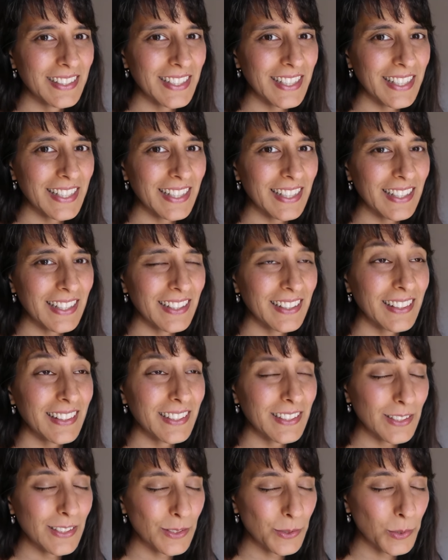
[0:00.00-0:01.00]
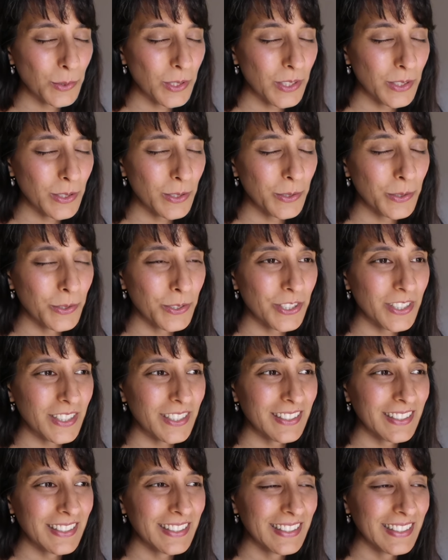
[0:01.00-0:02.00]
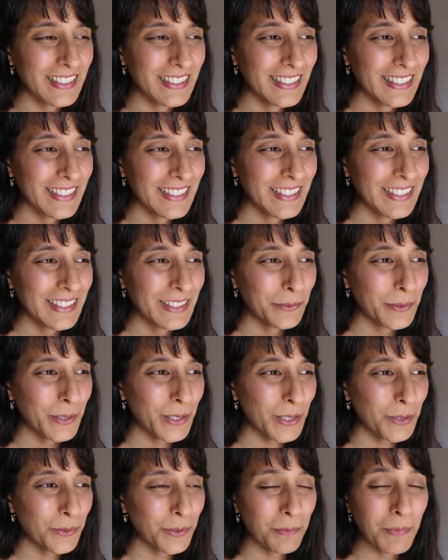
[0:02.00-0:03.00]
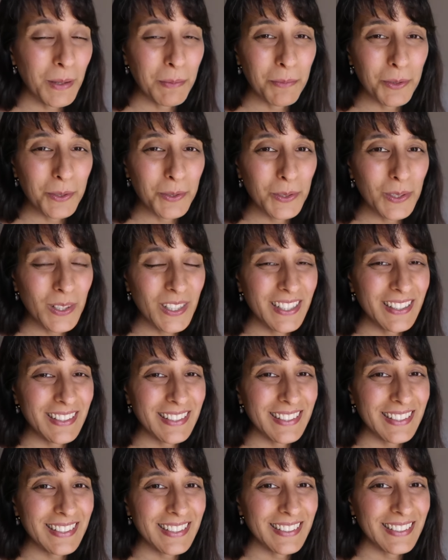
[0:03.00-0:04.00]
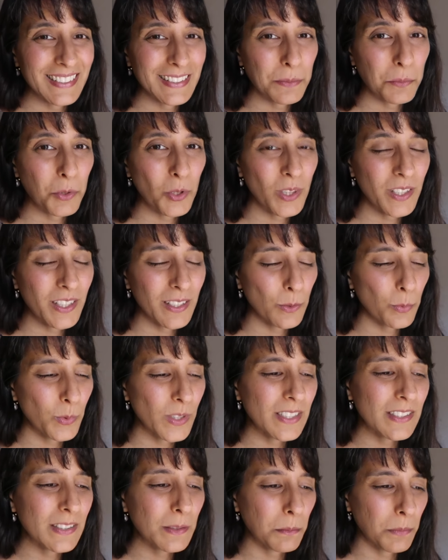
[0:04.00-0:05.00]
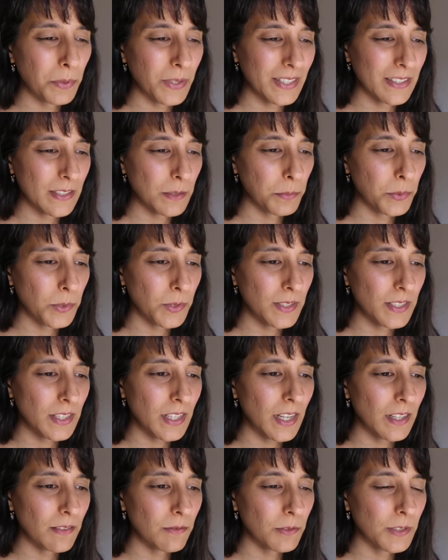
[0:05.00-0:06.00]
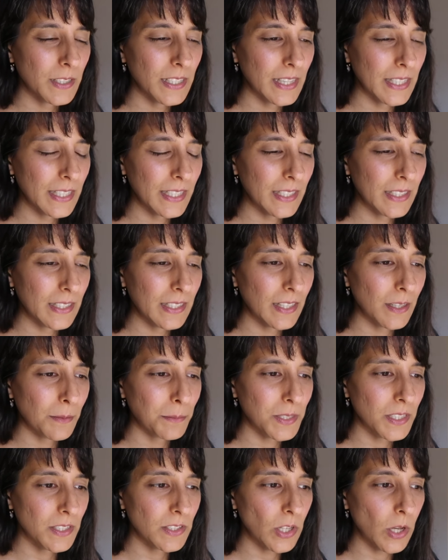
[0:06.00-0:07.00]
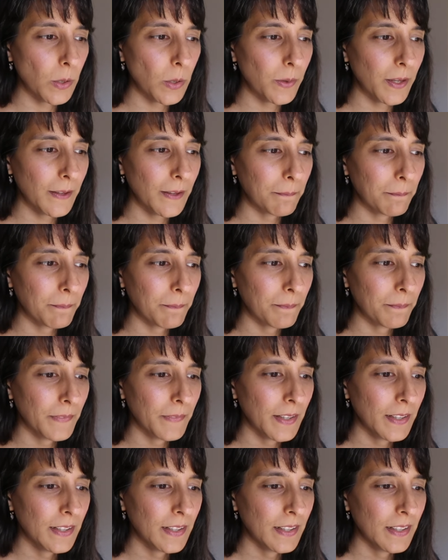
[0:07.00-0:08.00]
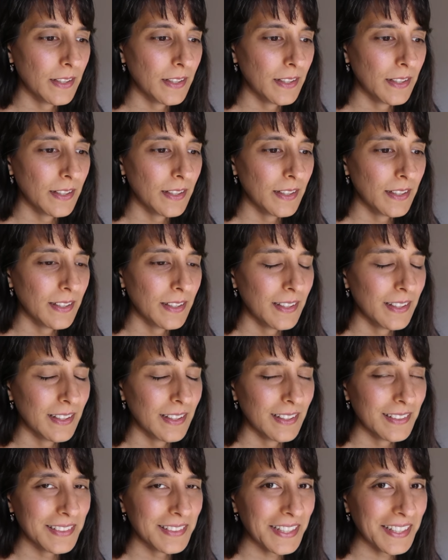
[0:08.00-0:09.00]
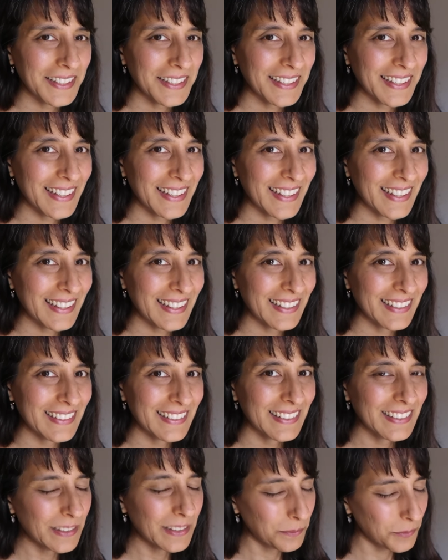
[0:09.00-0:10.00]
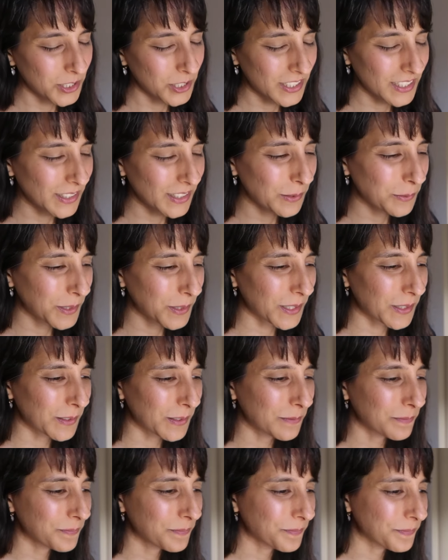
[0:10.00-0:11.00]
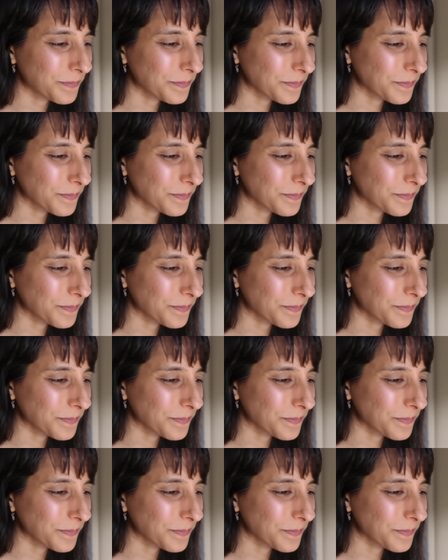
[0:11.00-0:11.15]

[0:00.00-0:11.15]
Okay, this is all illusion. We've got to remember all these small little wisdom principles, and that really keeps us going. Take care. I'm wishing you well.